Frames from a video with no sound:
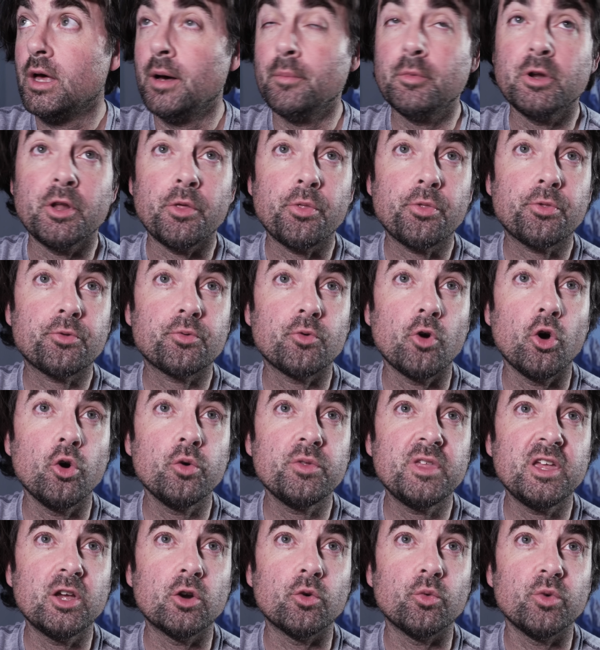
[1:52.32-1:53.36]
I'm gonna throw
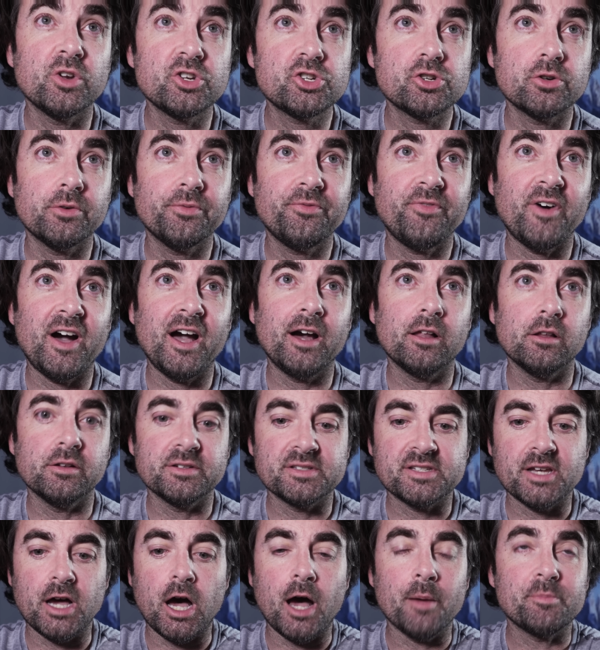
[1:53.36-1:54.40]
the original file on
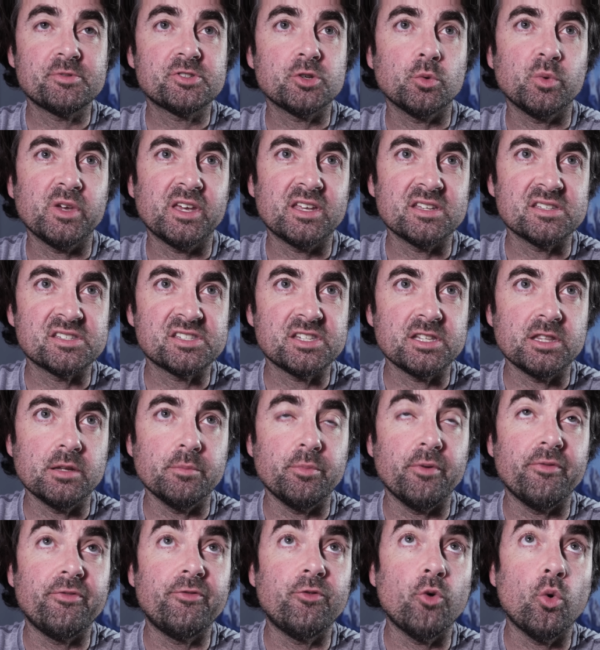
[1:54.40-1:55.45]
top so we can see the
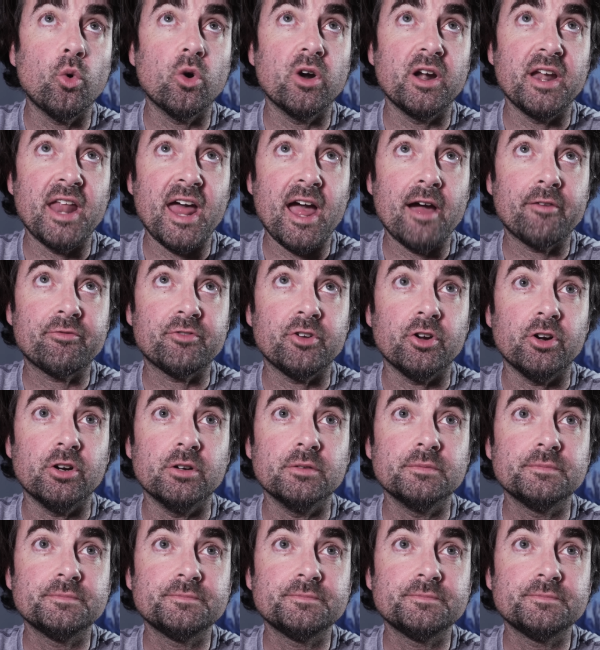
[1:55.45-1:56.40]
before and after.